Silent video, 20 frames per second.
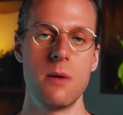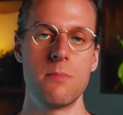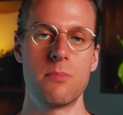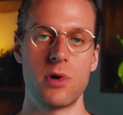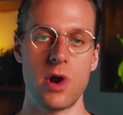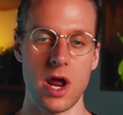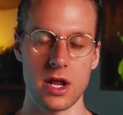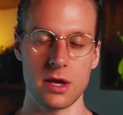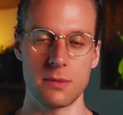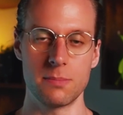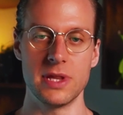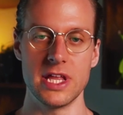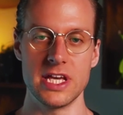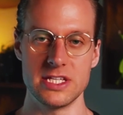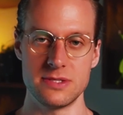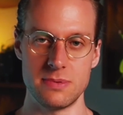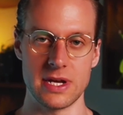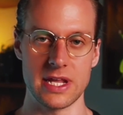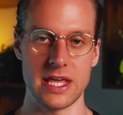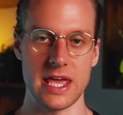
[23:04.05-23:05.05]
product
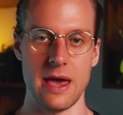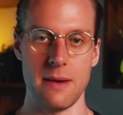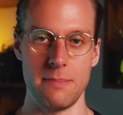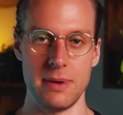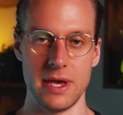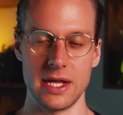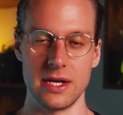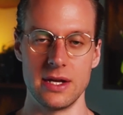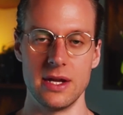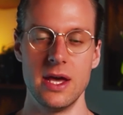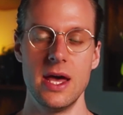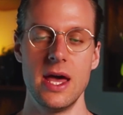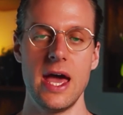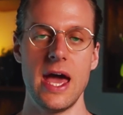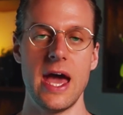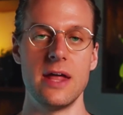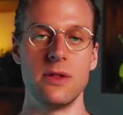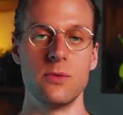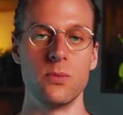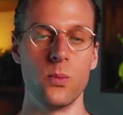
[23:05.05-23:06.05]
placement campaign.
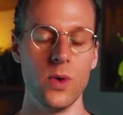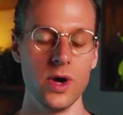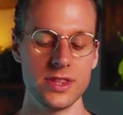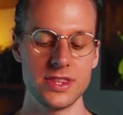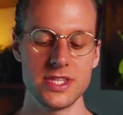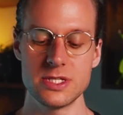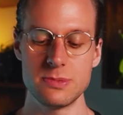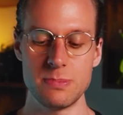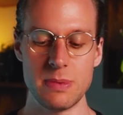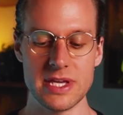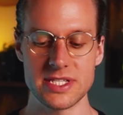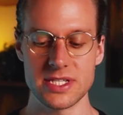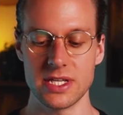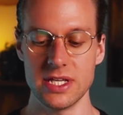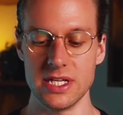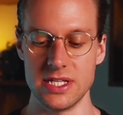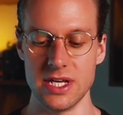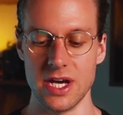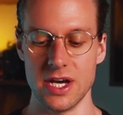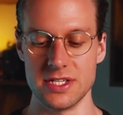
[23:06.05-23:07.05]
And what this
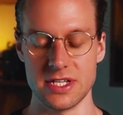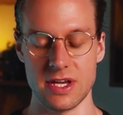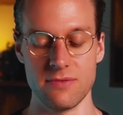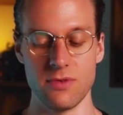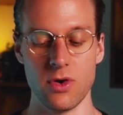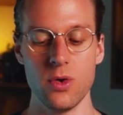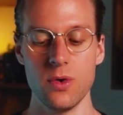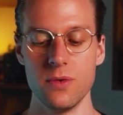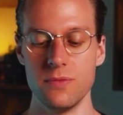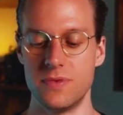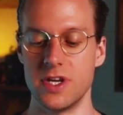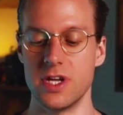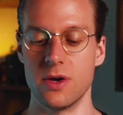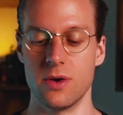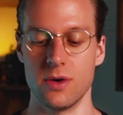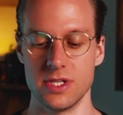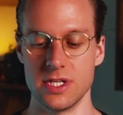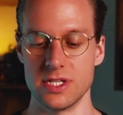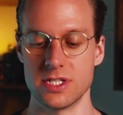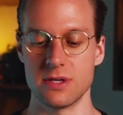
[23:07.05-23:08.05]
basically does, I have a whole video
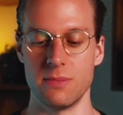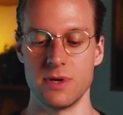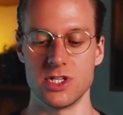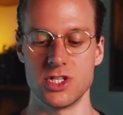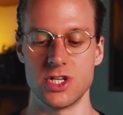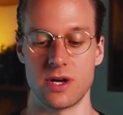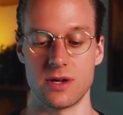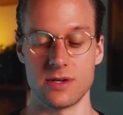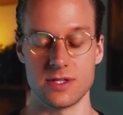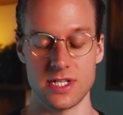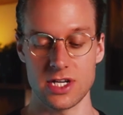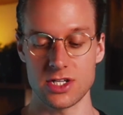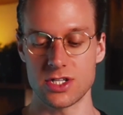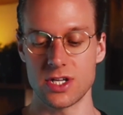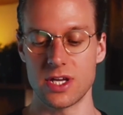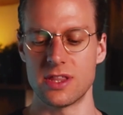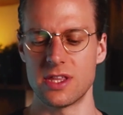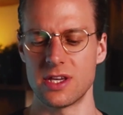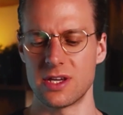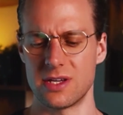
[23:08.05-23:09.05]
on this on my channel. It's
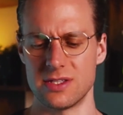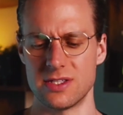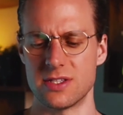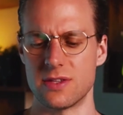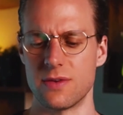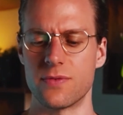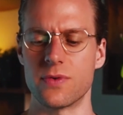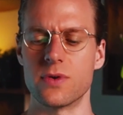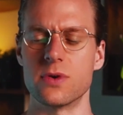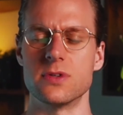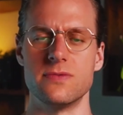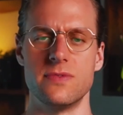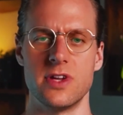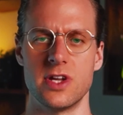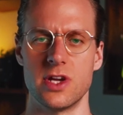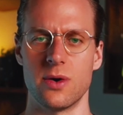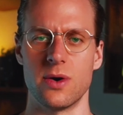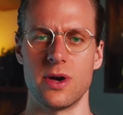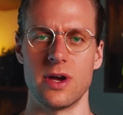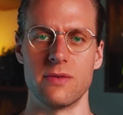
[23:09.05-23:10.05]
actually, I think it's the first
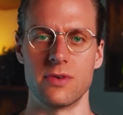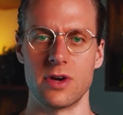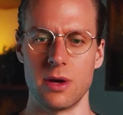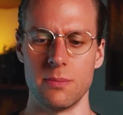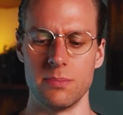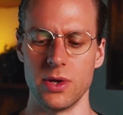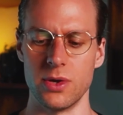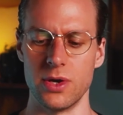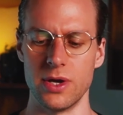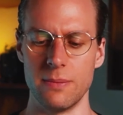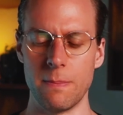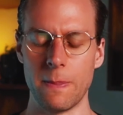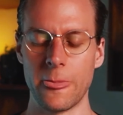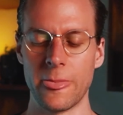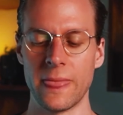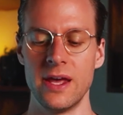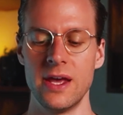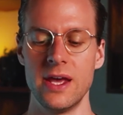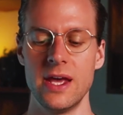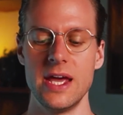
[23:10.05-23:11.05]
video I ever uploaded.
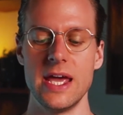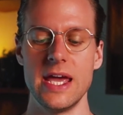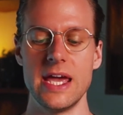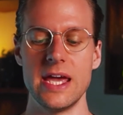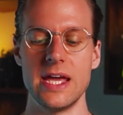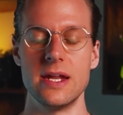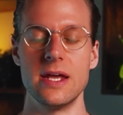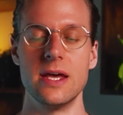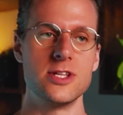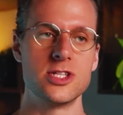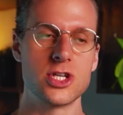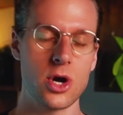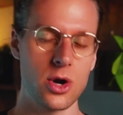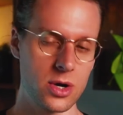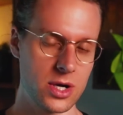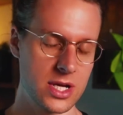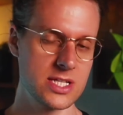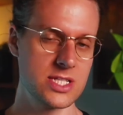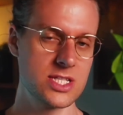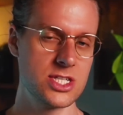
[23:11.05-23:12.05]
It
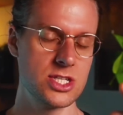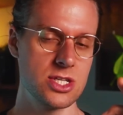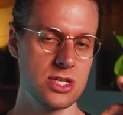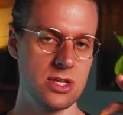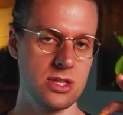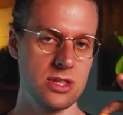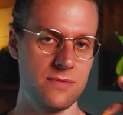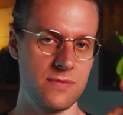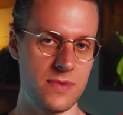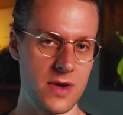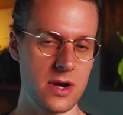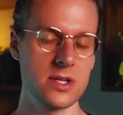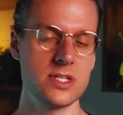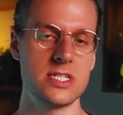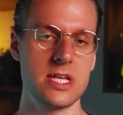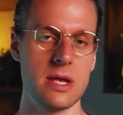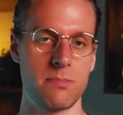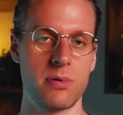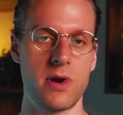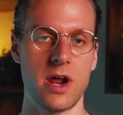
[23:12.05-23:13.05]
targets the very
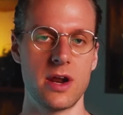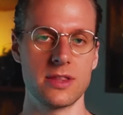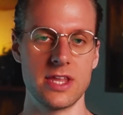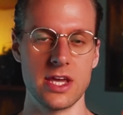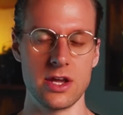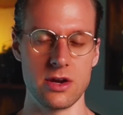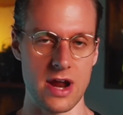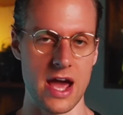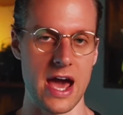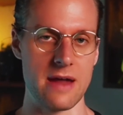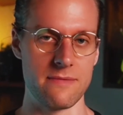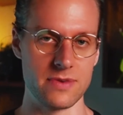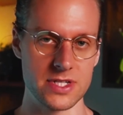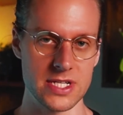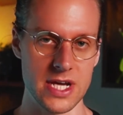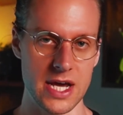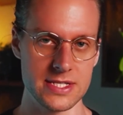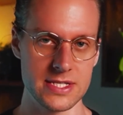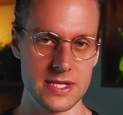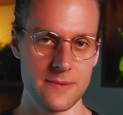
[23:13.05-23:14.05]
same product that you're
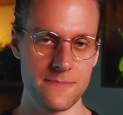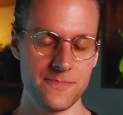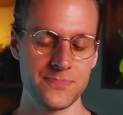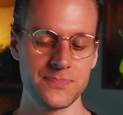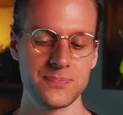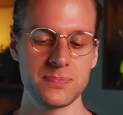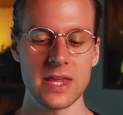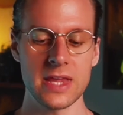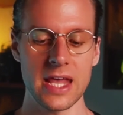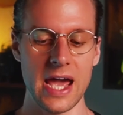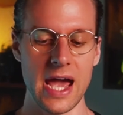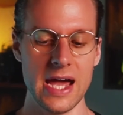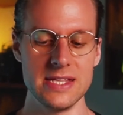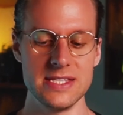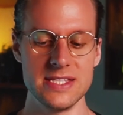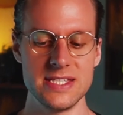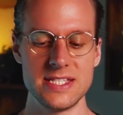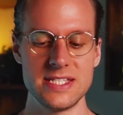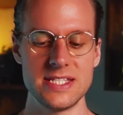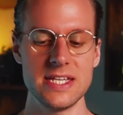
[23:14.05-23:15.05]
advertising.
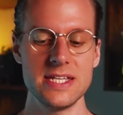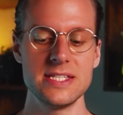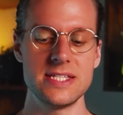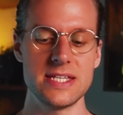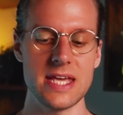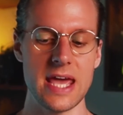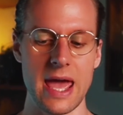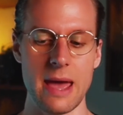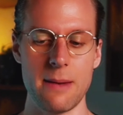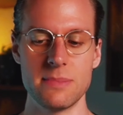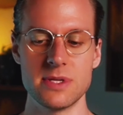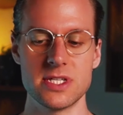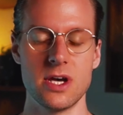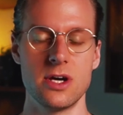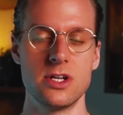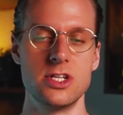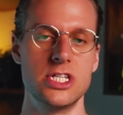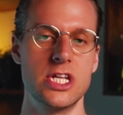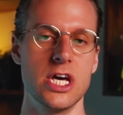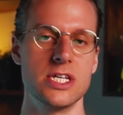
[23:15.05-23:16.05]
And since
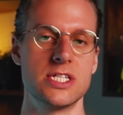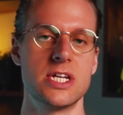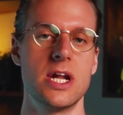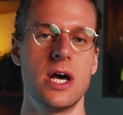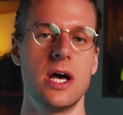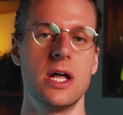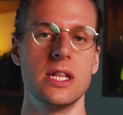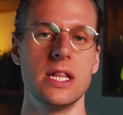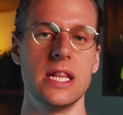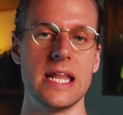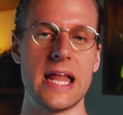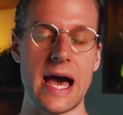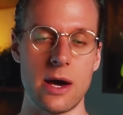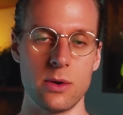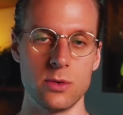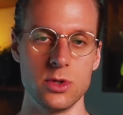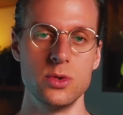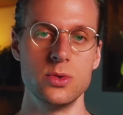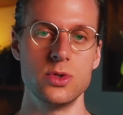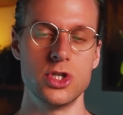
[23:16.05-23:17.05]
Amazon doesn't allow
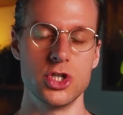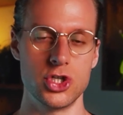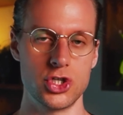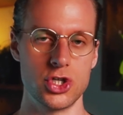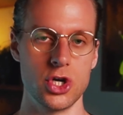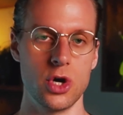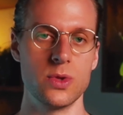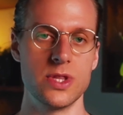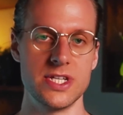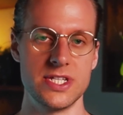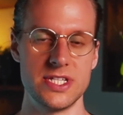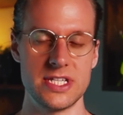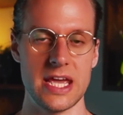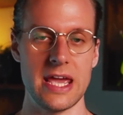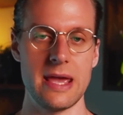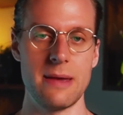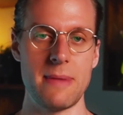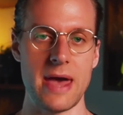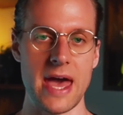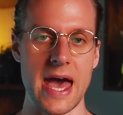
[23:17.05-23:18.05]
you to show the
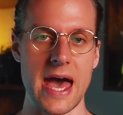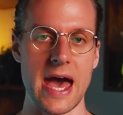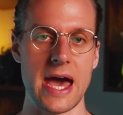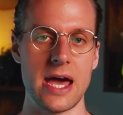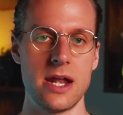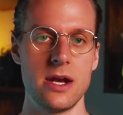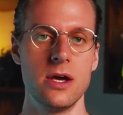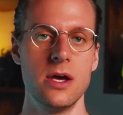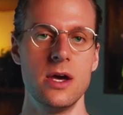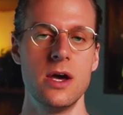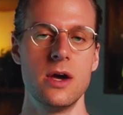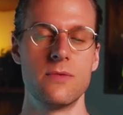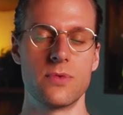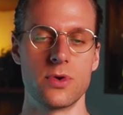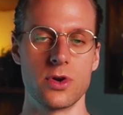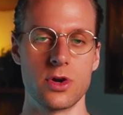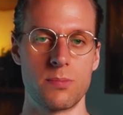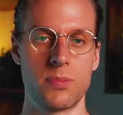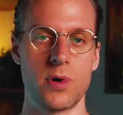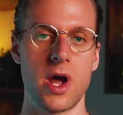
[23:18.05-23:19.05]
same ad
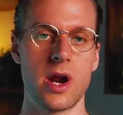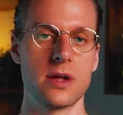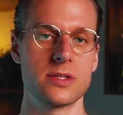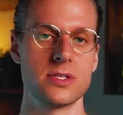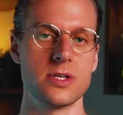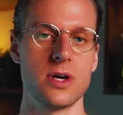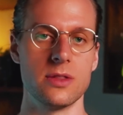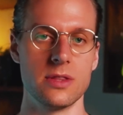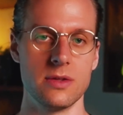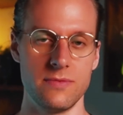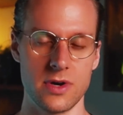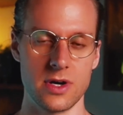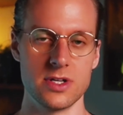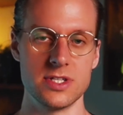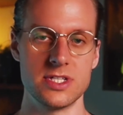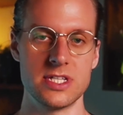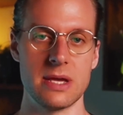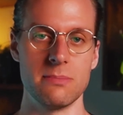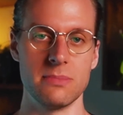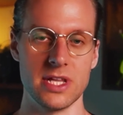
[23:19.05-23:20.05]
for your product on the very
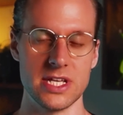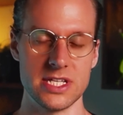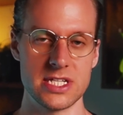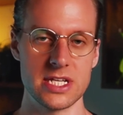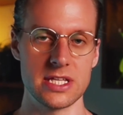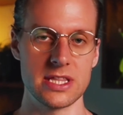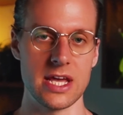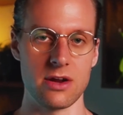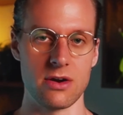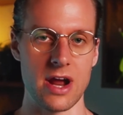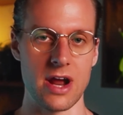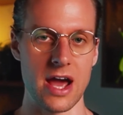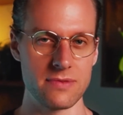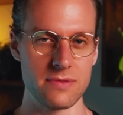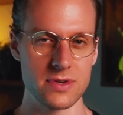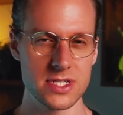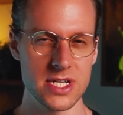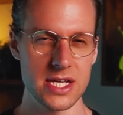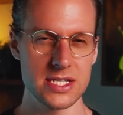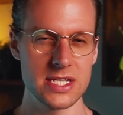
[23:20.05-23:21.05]
same listing that you're
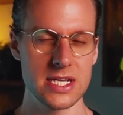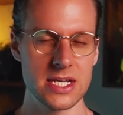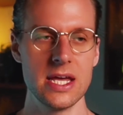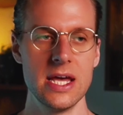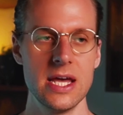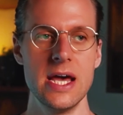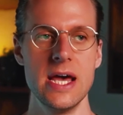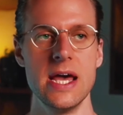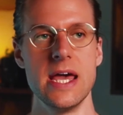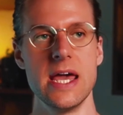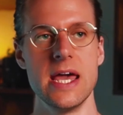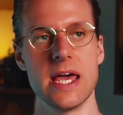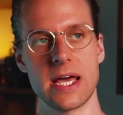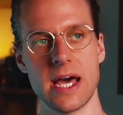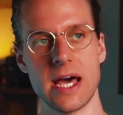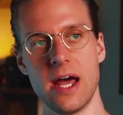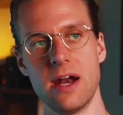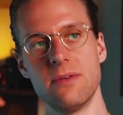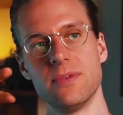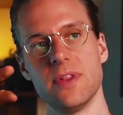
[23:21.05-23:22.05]
advertising, it
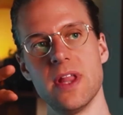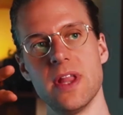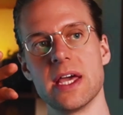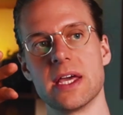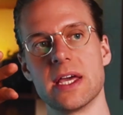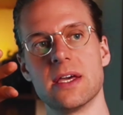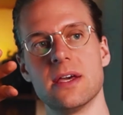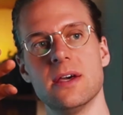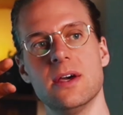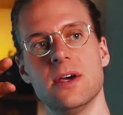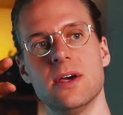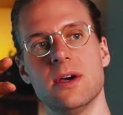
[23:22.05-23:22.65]
kind of like